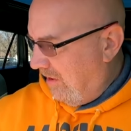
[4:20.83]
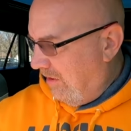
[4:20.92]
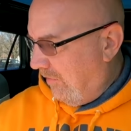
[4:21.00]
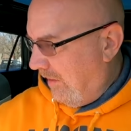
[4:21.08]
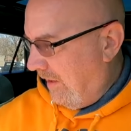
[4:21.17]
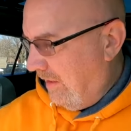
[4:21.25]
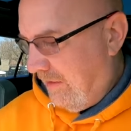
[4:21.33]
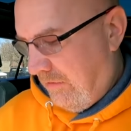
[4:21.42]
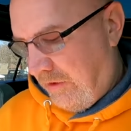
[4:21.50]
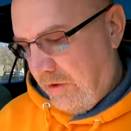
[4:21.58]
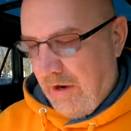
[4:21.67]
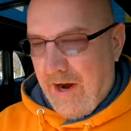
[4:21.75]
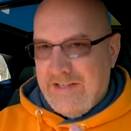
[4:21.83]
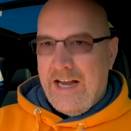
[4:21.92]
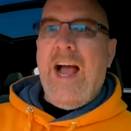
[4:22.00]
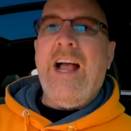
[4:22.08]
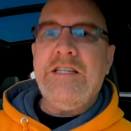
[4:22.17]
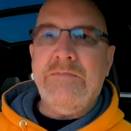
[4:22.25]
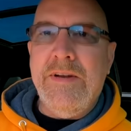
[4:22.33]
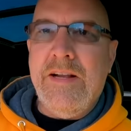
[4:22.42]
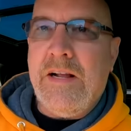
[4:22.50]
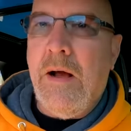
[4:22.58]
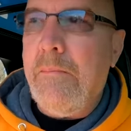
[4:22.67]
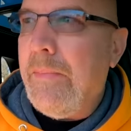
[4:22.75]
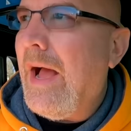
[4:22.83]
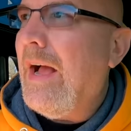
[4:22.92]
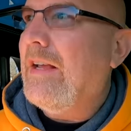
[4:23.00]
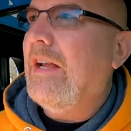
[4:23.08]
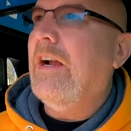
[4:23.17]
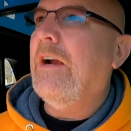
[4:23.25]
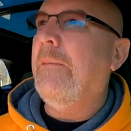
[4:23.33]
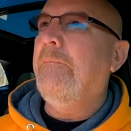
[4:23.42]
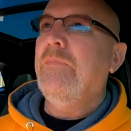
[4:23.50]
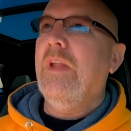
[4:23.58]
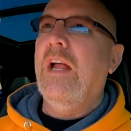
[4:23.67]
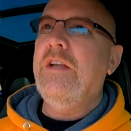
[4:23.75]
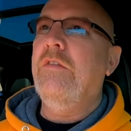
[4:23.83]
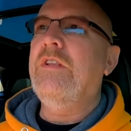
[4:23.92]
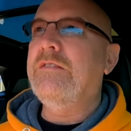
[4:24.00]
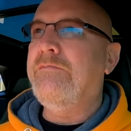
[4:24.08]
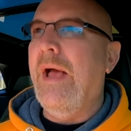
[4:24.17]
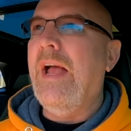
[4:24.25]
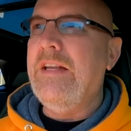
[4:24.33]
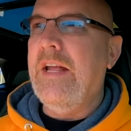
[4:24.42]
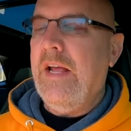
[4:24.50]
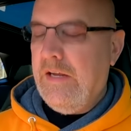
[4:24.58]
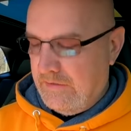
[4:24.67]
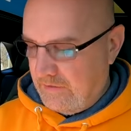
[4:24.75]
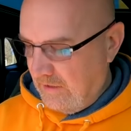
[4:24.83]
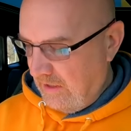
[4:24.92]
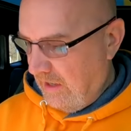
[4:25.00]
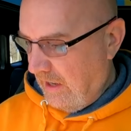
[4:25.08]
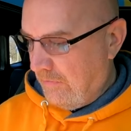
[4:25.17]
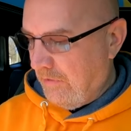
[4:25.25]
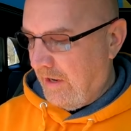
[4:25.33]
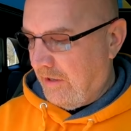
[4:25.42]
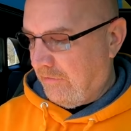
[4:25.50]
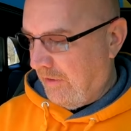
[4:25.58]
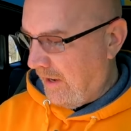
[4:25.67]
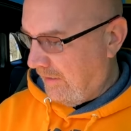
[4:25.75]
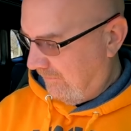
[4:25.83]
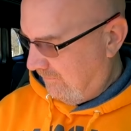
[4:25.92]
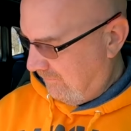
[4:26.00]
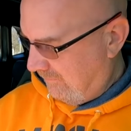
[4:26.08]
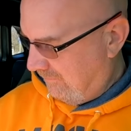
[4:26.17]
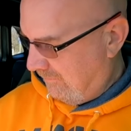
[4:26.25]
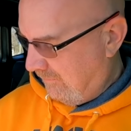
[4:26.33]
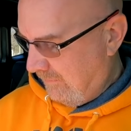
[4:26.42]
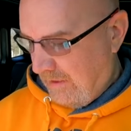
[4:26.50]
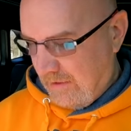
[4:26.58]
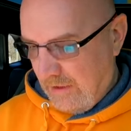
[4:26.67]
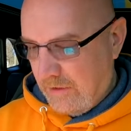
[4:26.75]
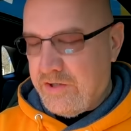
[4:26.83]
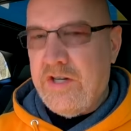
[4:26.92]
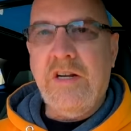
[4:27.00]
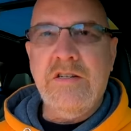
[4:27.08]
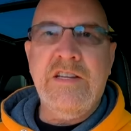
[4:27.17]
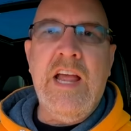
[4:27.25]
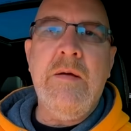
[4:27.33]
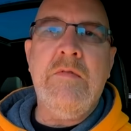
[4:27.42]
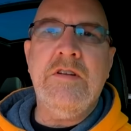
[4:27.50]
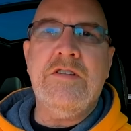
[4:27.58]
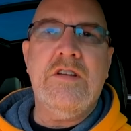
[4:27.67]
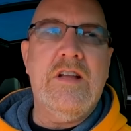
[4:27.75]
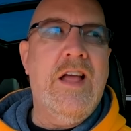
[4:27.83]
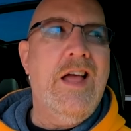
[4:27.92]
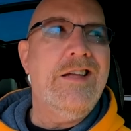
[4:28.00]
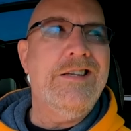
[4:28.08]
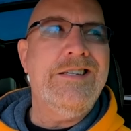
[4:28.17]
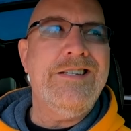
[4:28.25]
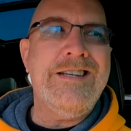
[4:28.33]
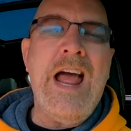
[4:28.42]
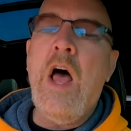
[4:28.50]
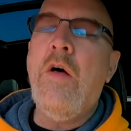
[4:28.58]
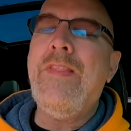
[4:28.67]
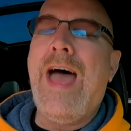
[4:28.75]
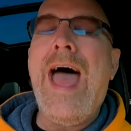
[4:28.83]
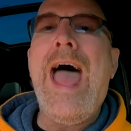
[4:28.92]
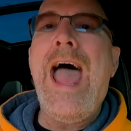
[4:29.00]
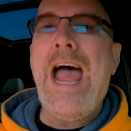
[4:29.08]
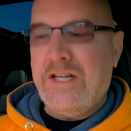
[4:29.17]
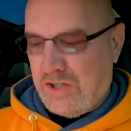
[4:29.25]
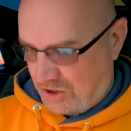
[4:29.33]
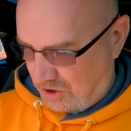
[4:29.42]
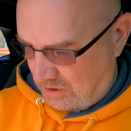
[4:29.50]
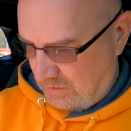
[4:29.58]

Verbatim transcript: when you guys asked me to come back here and do these beignets, I'm like, great, another chicken sandwich down the hatch.